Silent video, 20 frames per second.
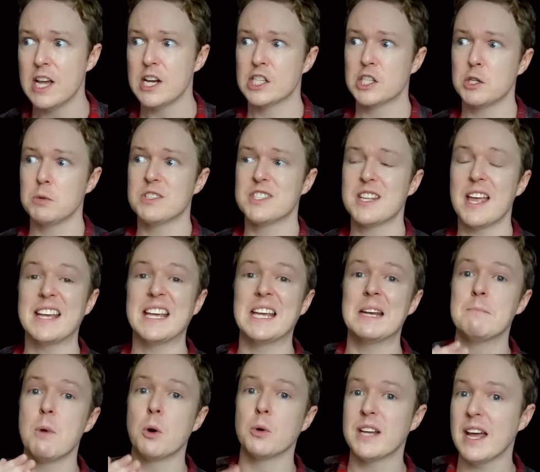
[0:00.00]
She was staying
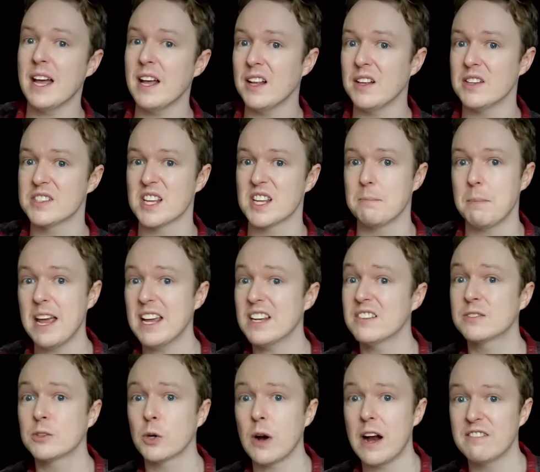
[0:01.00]
in motels and
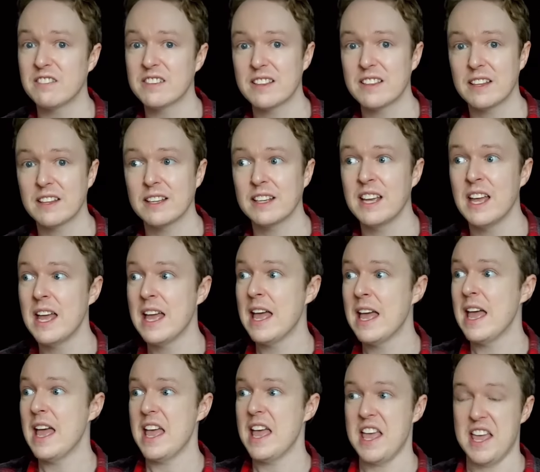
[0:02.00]
paying for everything
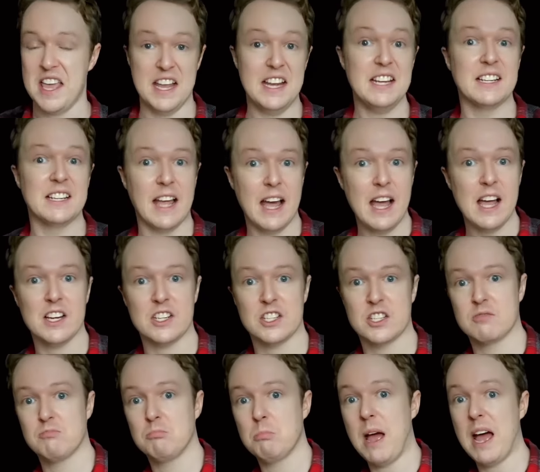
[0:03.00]
in
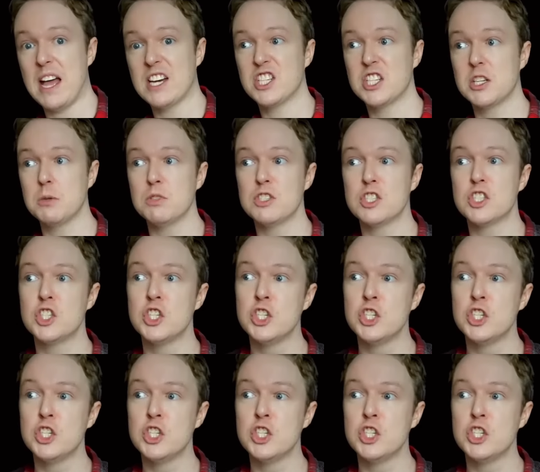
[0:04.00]
cash. And she was